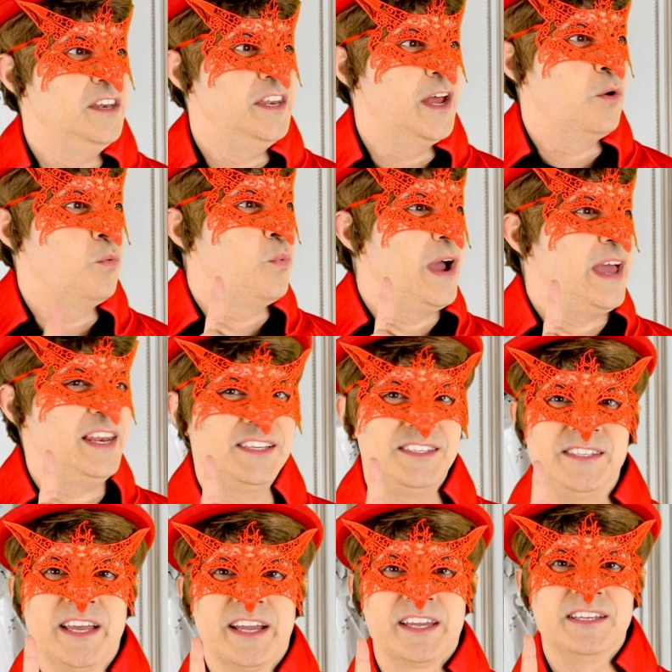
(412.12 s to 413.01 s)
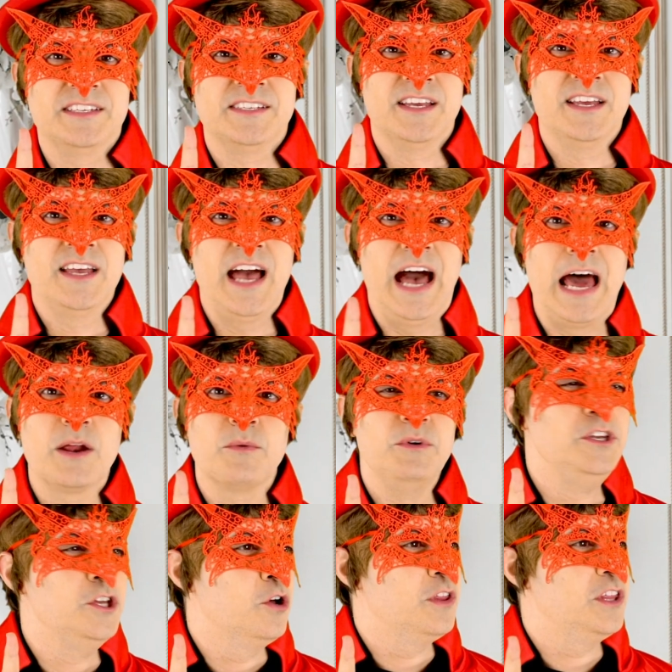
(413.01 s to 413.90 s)
Now wait a second. How do
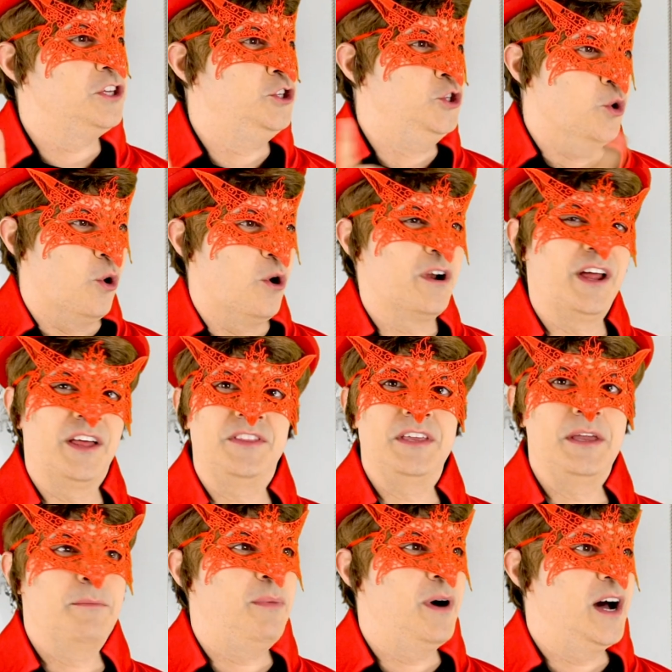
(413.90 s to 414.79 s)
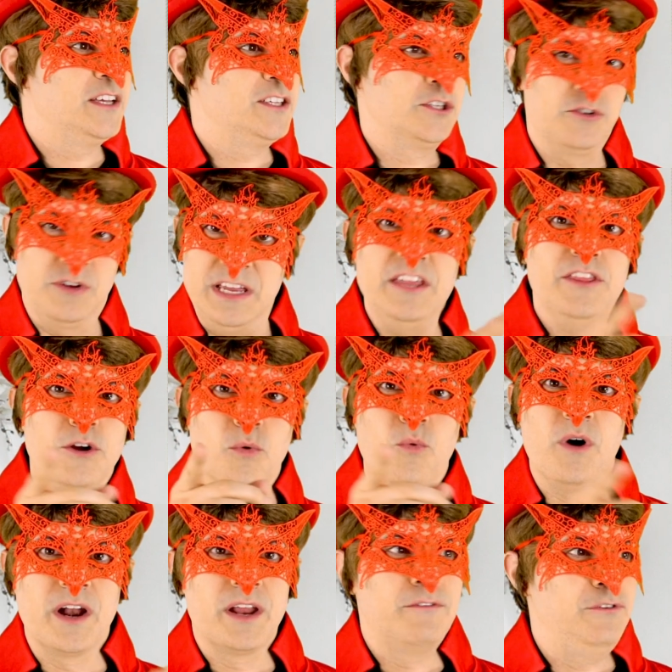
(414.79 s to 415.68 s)
we know that you're not the imposter, either
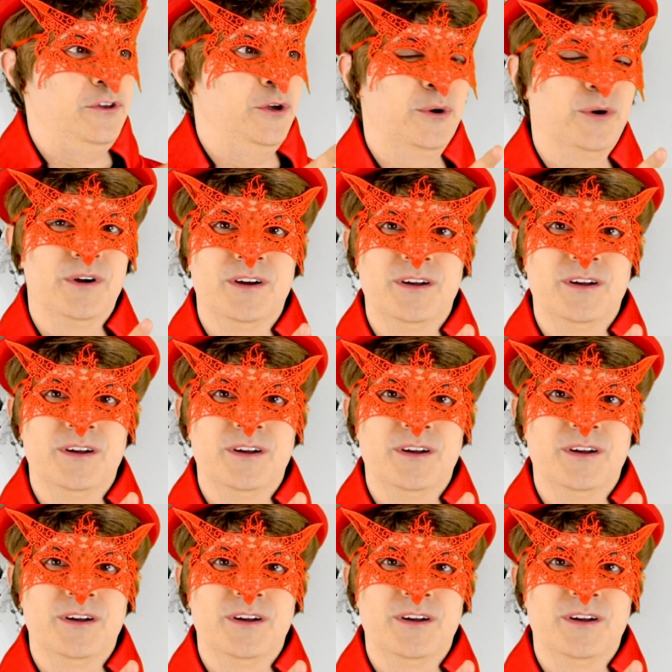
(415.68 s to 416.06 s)
one of you?